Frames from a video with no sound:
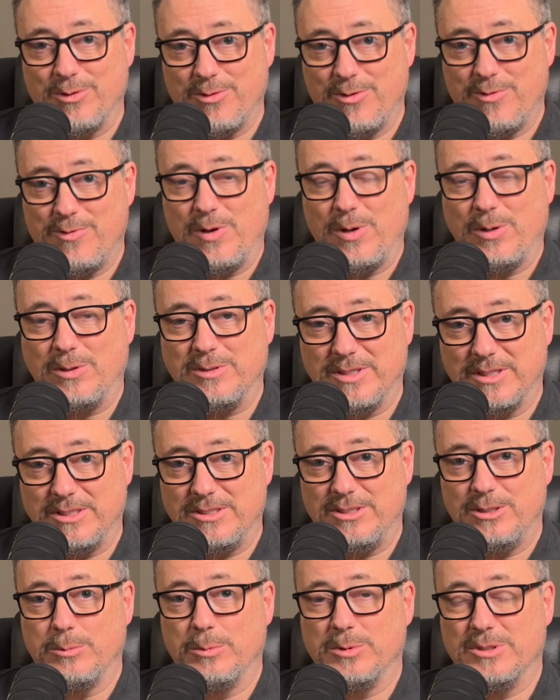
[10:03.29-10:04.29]
the folks
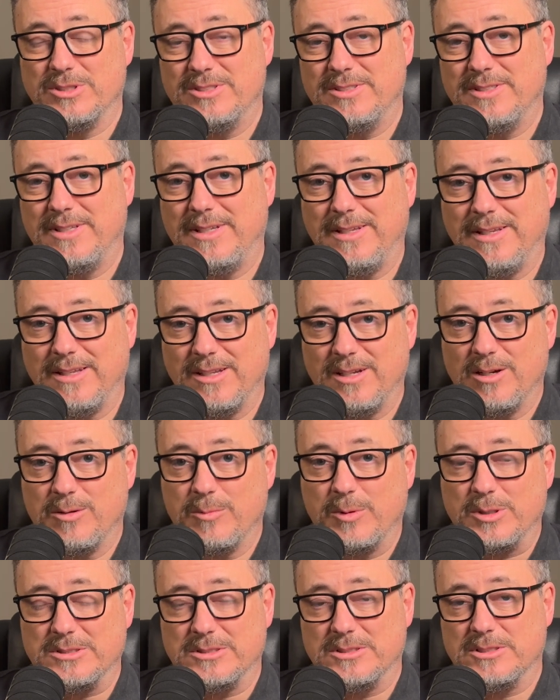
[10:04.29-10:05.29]
that you would see in an
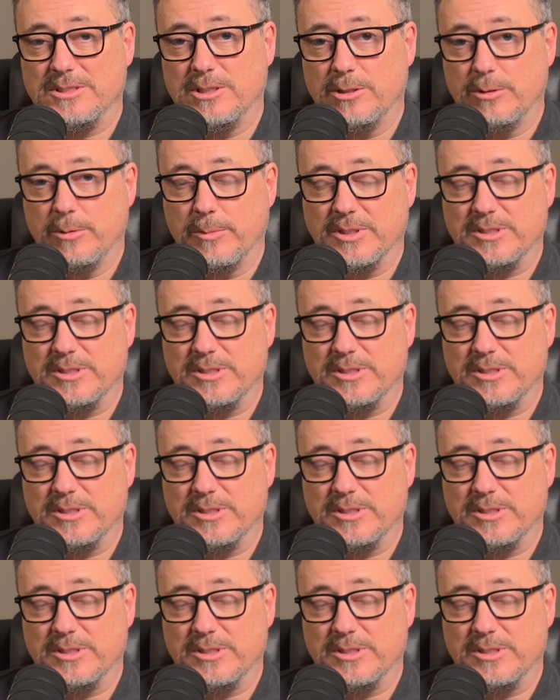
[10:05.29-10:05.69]
emergency room,